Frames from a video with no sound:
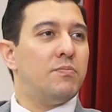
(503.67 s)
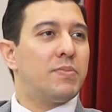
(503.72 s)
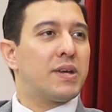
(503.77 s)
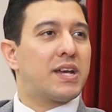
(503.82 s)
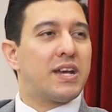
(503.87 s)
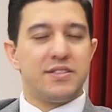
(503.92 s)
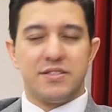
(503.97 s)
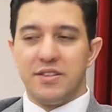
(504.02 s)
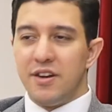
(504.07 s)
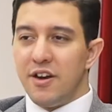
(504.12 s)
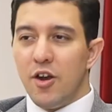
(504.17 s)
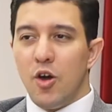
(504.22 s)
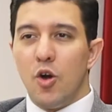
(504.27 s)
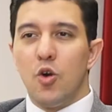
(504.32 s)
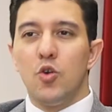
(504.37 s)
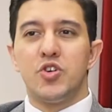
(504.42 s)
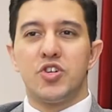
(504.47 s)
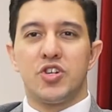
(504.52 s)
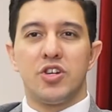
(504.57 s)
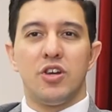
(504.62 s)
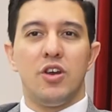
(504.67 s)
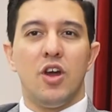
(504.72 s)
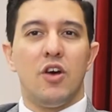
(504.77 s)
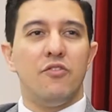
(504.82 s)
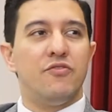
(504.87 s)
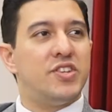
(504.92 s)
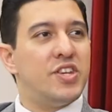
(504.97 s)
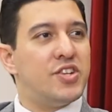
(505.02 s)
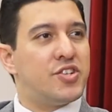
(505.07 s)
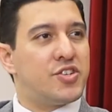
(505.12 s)
Because in an ocean
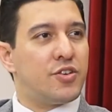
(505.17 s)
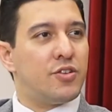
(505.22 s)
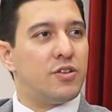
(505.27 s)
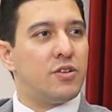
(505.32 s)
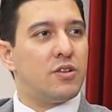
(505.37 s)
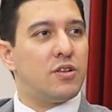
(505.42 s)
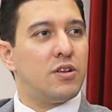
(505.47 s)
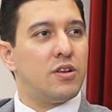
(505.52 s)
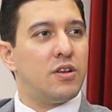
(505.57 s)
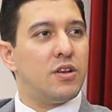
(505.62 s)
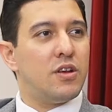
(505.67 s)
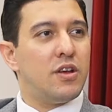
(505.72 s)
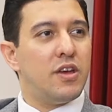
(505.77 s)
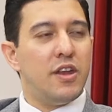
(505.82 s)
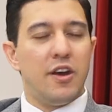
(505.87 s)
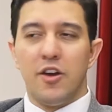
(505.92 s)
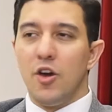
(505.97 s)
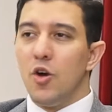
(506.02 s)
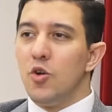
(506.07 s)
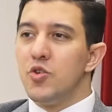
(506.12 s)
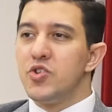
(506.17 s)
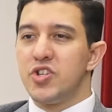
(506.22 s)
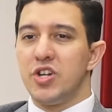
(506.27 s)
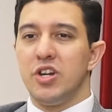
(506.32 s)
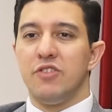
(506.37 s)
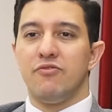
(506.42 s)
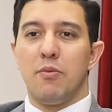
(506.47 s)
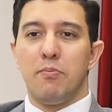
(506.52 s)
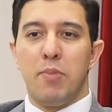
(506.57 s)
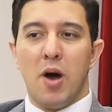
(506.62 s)
of digital, in an
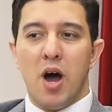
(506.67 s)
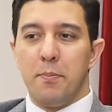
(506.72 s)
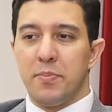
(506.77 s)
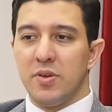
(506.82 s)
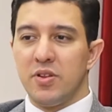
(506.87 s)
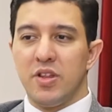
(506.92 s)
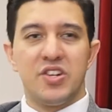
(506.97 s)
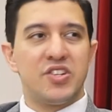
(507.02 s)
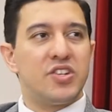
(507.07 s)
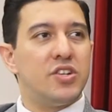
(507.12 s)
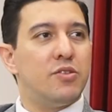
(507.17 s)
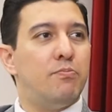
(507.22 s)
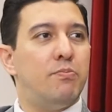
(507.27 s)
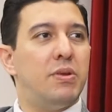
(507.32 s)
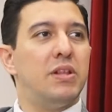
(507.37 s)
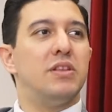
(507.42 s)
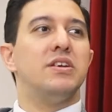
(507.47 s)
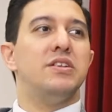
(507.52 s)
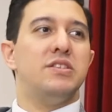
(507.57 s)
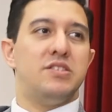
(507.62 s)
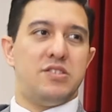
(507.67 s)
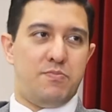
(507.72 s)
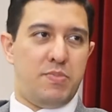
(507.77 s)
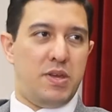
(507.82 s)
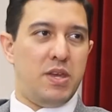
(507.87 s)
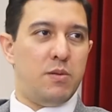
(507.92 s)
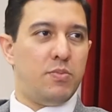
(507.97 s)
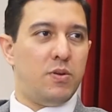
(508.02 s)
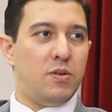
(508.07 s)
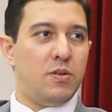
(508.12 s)
ocean of a population of billions of
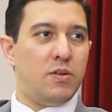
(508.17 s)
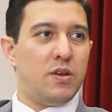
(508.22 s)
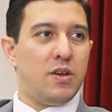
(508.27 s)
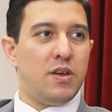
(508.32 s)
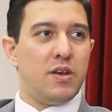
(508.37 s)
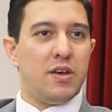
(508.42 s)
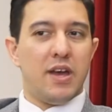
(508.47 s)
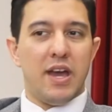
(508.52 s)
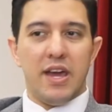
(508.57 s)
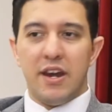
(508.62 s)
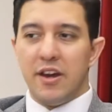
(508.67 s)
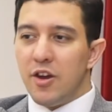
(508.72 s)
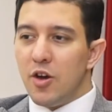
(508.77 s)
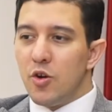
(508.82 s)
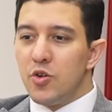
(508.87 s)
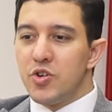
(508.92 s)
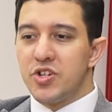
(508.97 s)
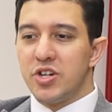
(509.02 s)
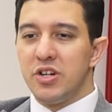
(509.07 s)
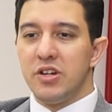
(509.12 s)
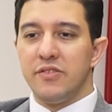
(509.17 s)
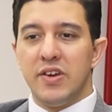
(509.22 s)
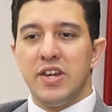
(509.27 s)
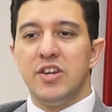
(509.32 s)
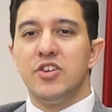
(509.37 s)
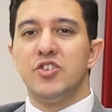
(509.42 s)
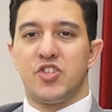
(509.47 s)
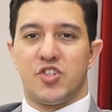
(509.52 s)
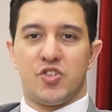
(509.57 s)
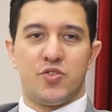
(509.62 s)
people, in an ocean of
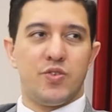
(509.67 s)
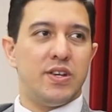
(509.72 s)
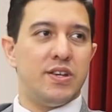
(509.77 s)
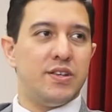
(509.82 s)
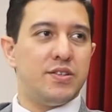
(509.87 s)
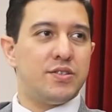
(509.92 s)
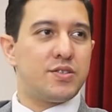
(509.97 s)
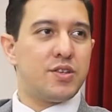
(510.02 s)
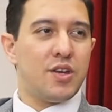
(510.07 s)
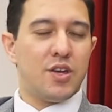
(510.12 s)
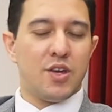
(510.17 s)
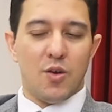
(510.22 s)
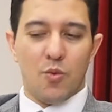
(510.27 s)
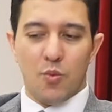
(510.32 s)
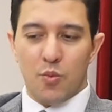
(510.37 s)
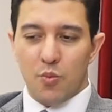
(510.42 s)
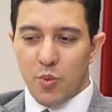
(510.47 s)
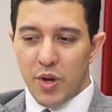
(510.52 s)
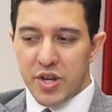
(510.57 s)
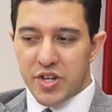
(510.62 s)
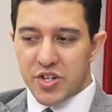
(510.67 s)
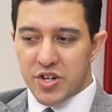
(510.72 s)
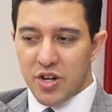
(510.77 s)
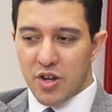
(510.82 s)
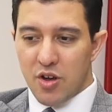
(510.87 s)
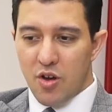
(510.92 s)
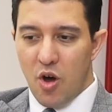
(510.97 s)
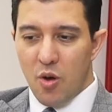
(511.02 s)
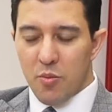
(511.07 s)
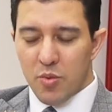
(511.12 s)
industries in which
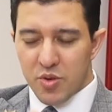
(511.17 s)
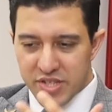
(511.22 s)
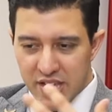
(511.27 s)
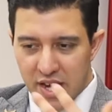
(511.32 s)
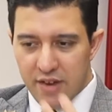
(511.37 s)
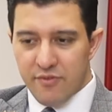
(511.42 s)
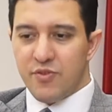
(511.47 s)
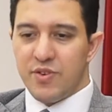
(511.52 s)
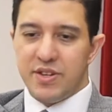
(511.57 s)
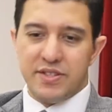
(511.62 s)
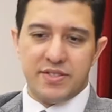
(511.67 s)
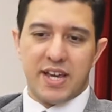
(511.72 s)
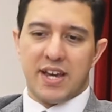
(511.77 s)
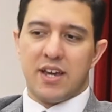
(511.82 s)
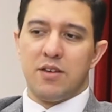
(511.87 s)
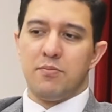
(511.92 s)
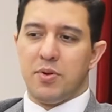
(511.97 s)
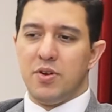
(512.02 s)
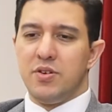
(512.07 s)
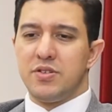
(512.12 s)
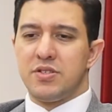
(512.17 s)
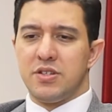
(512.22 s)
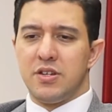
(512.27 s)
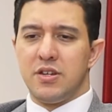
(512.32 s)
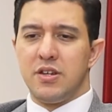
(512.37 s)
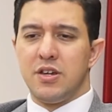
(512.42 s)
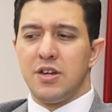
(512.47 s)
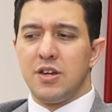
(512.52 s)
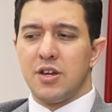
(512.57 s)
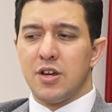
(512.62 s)
almost every second
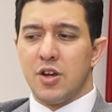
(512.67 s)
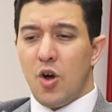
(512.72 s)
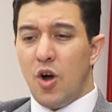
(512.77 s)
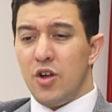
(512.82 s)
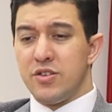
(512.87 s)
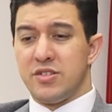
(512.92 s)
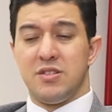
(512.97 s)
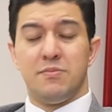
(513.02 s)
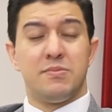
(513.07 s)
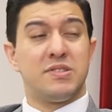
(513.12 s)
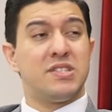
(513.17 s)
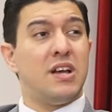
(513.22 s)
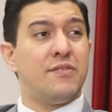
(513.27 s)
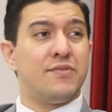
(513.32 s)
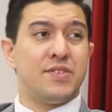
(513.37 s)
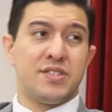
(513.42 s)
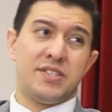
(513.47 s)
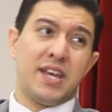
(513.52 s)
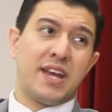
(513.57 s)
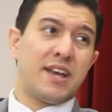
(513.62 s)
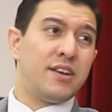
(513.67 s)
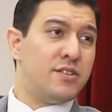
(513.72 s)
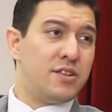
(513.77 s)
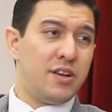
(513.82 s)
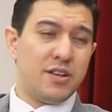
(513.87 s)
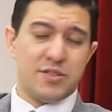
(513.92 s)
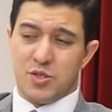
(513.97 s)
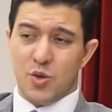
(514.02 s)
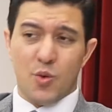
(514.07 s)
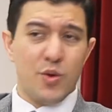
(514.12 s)
person calls themselves
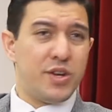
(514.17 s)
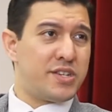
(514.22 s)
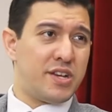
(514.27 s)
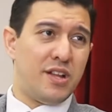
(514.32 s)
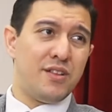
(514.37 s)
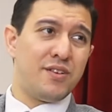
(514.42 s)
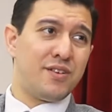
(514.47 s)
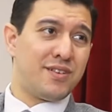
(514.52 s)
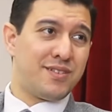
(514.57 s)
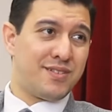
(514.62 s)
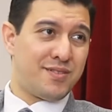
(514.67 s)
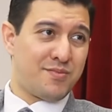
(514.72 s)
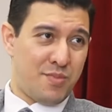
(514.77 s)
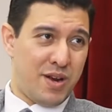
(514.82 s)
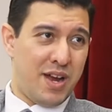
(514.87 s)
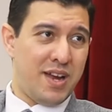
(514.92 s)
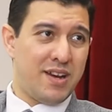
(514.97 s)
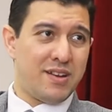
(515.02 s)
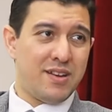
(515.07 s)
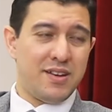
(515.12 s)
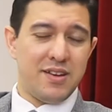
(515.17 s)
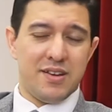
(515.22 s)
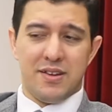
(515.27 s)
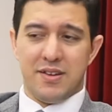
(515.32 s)
a storyteller, right?